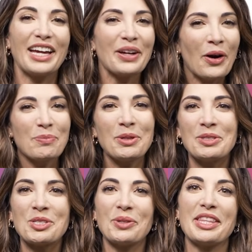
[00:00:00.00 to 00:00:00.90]
I hope you
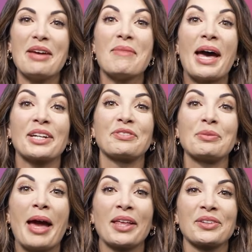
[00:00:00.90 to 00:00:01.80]
enjoyed that Matter for
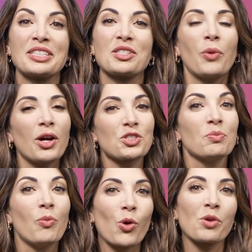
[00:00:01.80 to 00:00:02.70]
Mallory. To watch
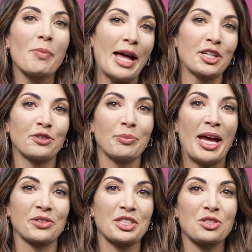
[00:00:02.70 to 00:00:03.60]
more Matter for
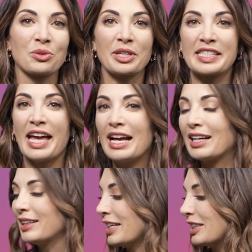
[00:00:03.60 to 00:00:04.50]
Mallory stories,
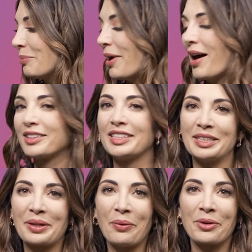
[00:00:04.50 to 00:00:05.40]
click the box in
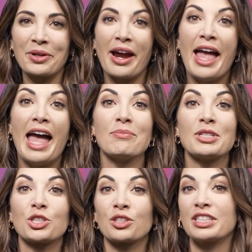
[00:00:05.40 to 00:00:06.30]
the corner and
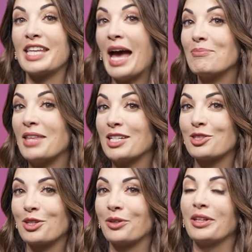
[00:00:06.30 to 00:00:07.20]
be sure to tap that
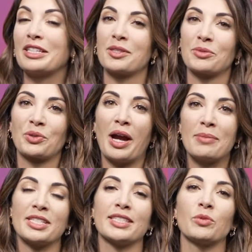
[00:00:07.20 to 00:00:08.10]
circle and subscribe
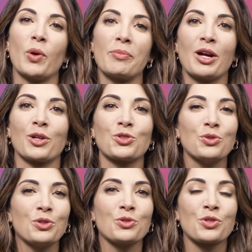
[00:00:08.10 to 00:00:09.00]
to
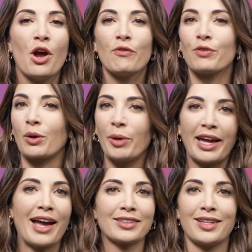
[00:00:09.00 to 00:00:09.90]
WMAR-2 News for
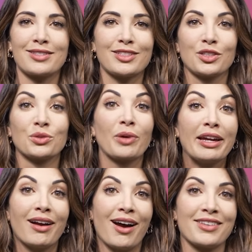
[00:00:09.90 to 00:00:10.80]
quick access to
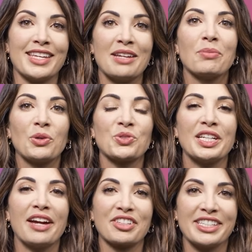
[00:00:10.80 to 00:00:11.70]
great content
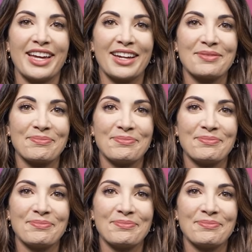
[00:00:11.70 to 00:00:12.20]
posted every day.